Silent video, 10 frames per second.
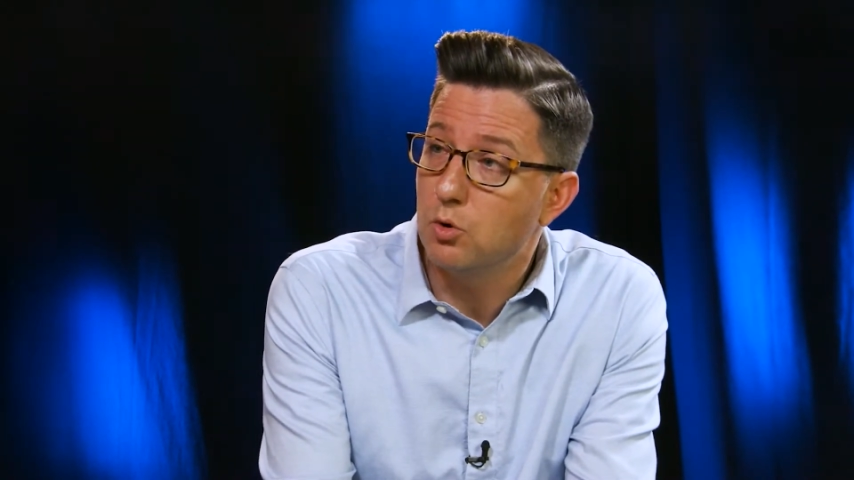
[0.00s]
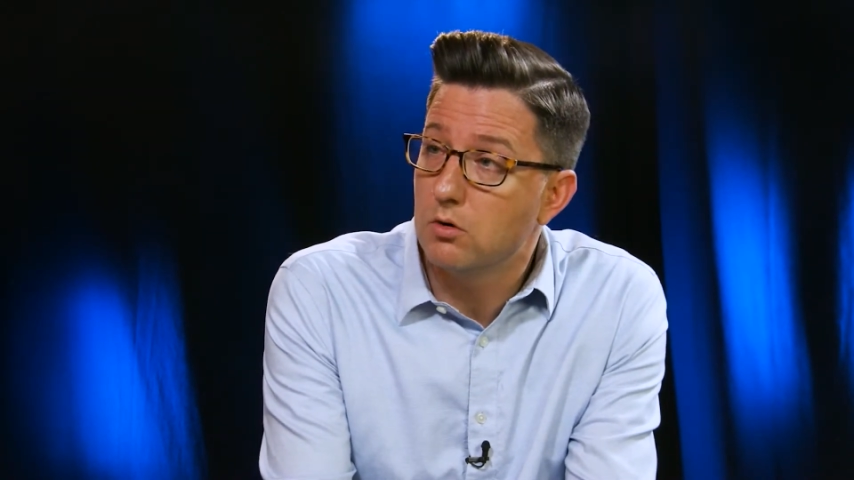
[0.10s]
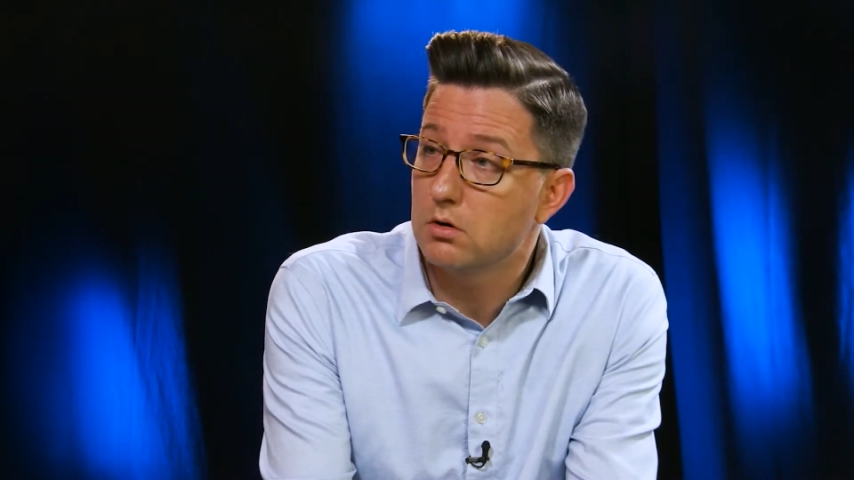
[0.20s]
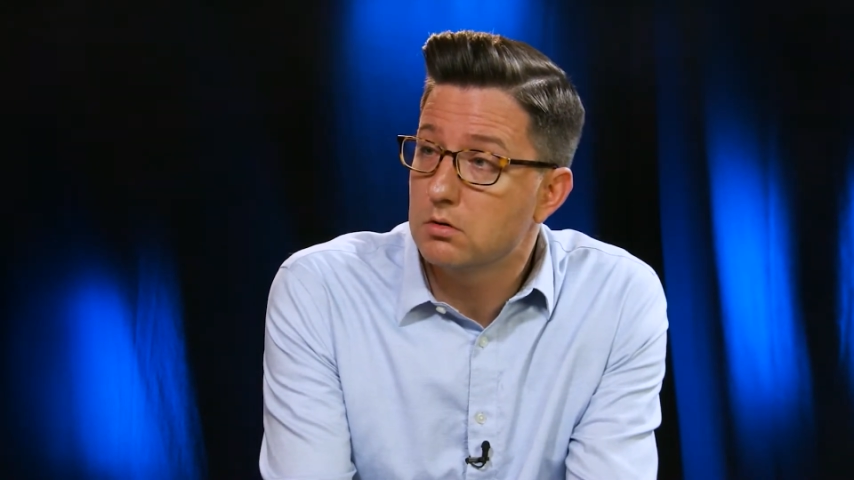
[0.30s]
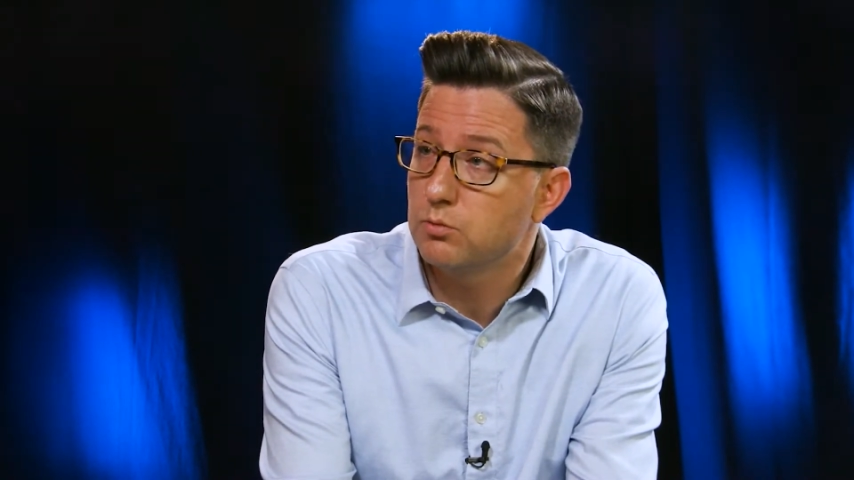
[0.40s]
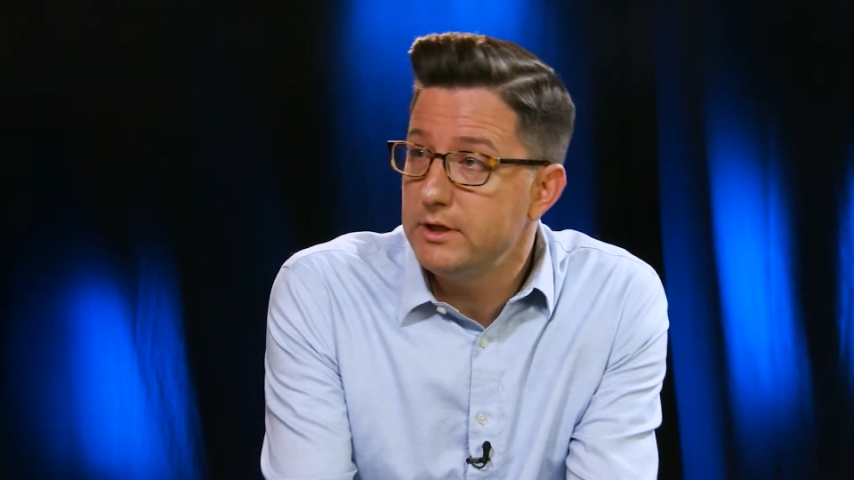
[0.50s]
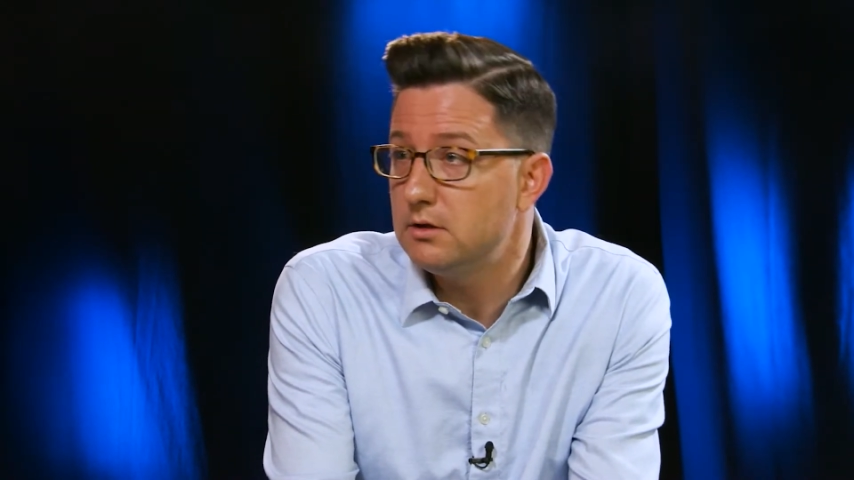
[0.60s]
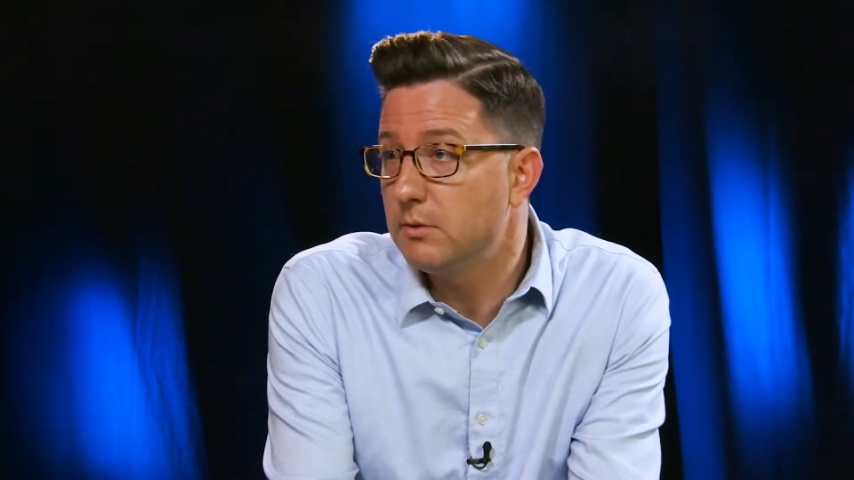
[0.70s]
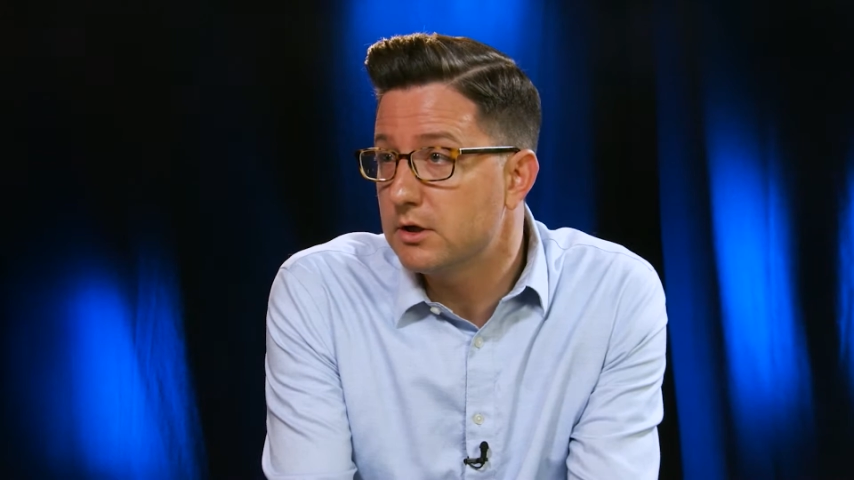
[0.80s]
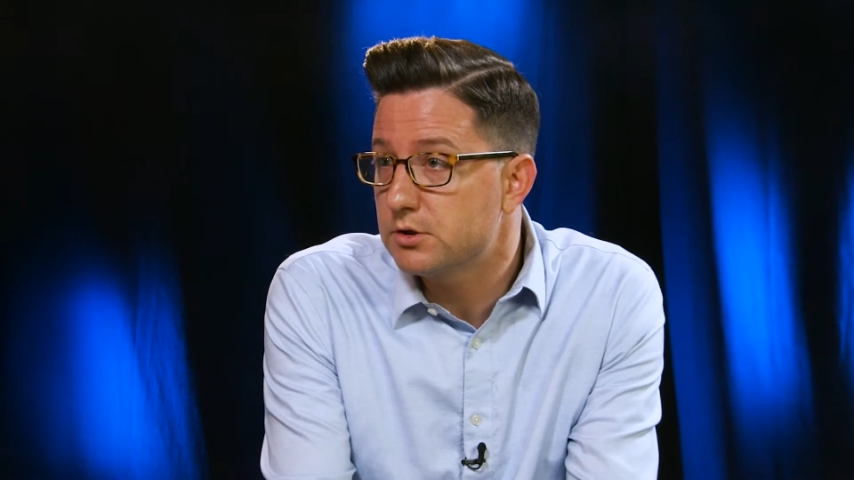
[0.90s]
or we need
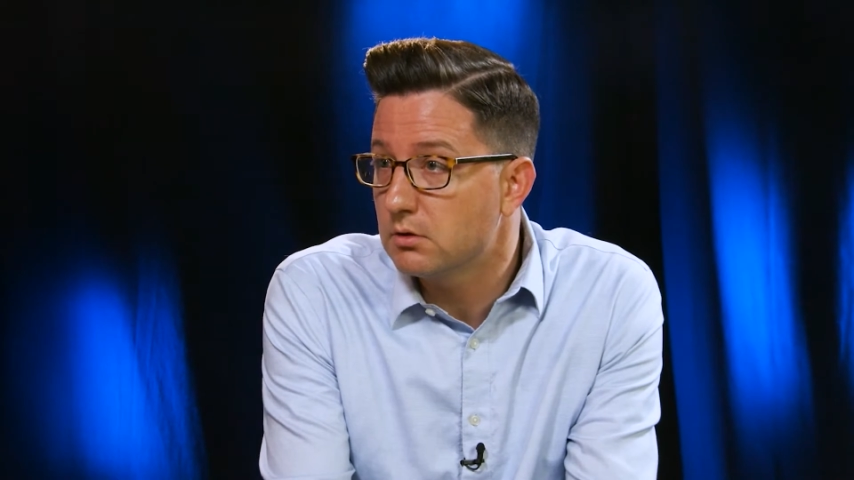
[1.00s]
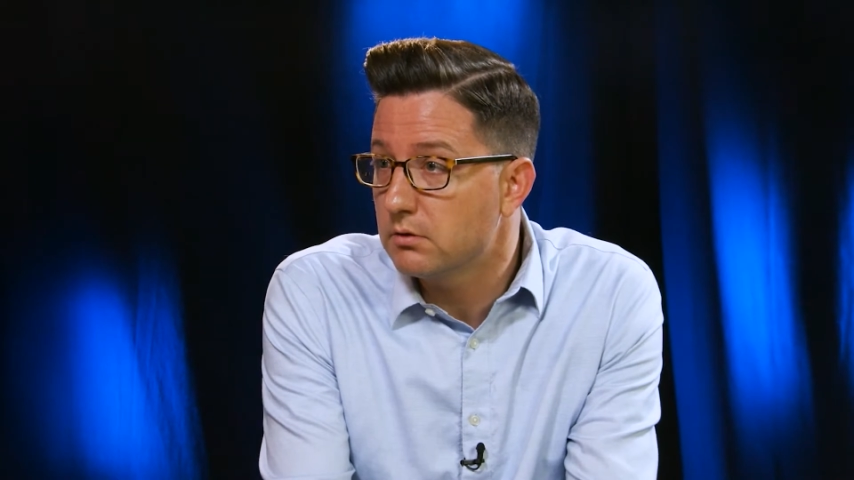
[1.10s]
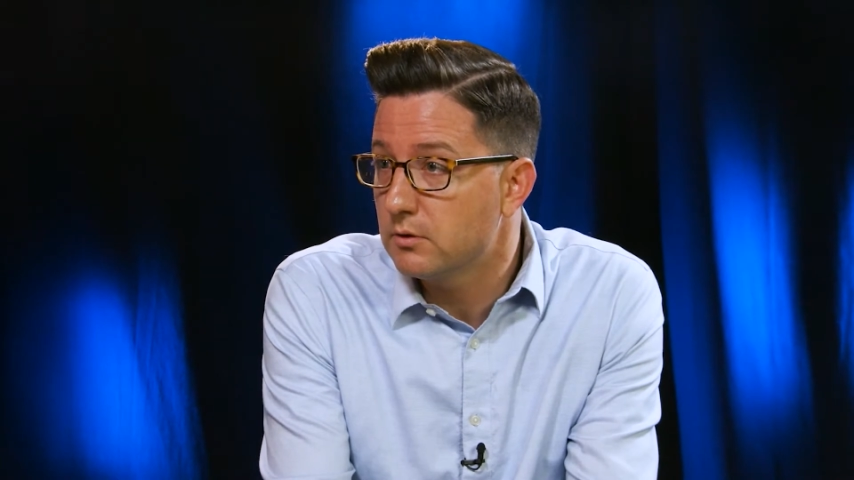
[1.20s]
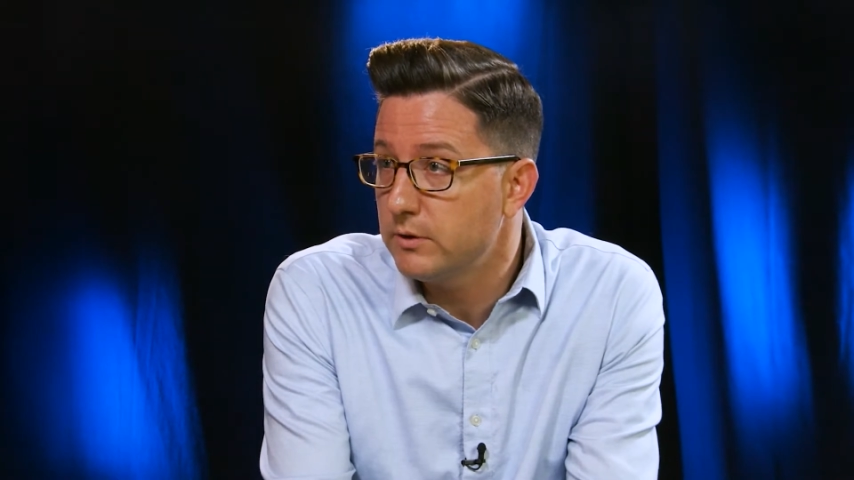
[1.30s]
to make sure that